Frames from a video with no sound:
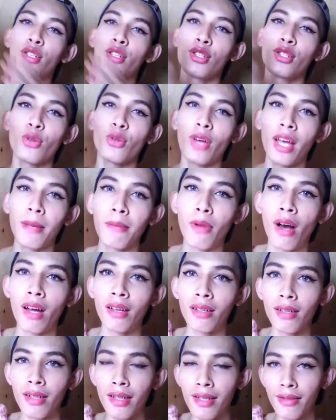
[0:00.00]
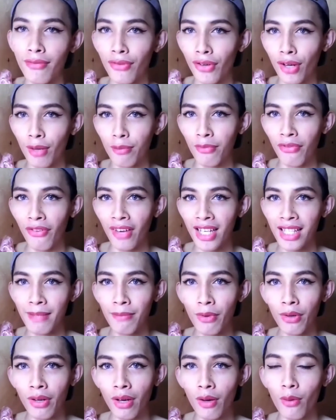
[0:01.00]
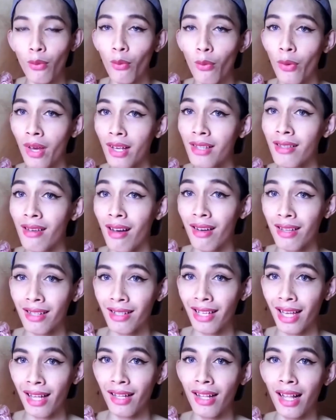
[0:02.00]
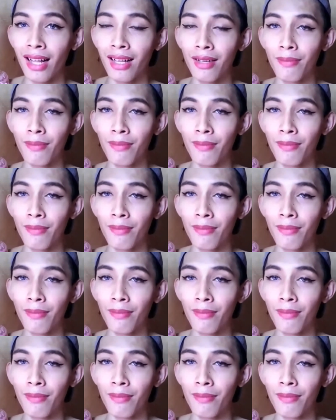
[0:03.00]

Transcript: so I bought this from Facebook, wigs on sale.